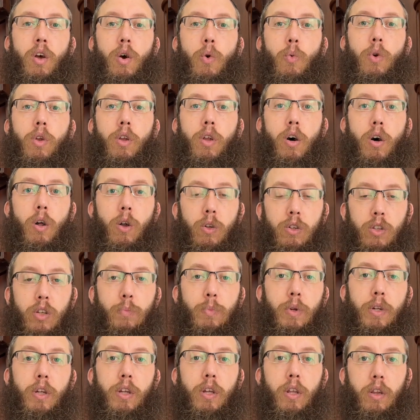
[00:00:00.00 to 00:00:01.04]
will
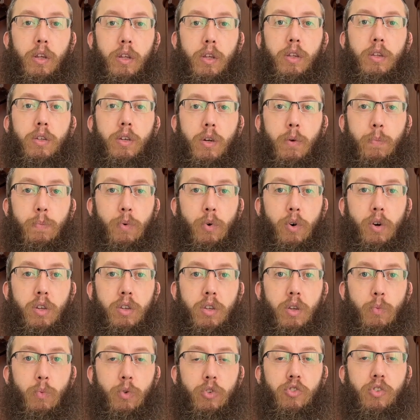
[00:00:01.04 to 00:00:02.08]
ultimately lead to the point
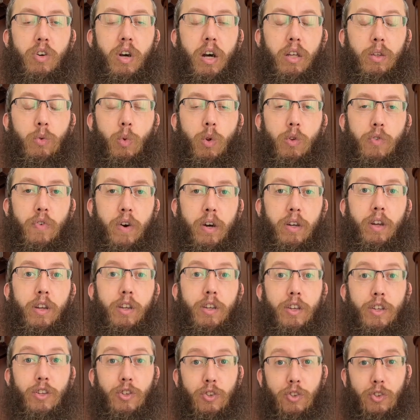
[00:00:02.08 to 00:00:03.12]
in which God will
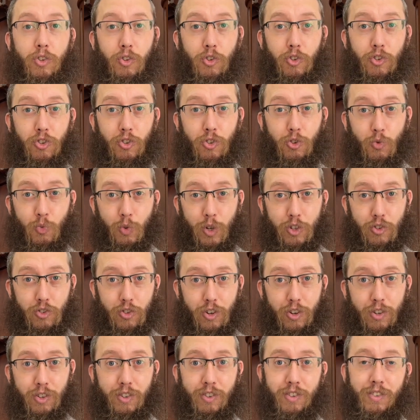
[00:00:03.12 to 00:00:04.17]
finally switch
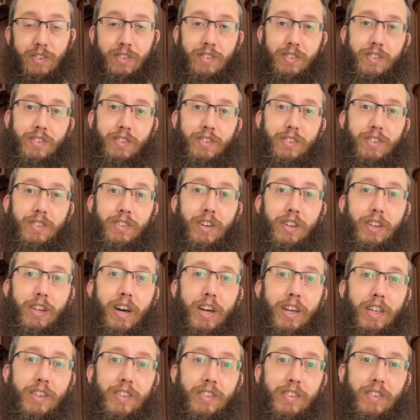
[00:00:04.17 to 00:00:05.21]
on the
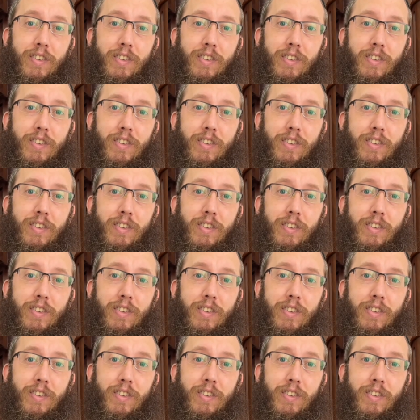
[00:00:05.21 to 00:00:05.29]
light,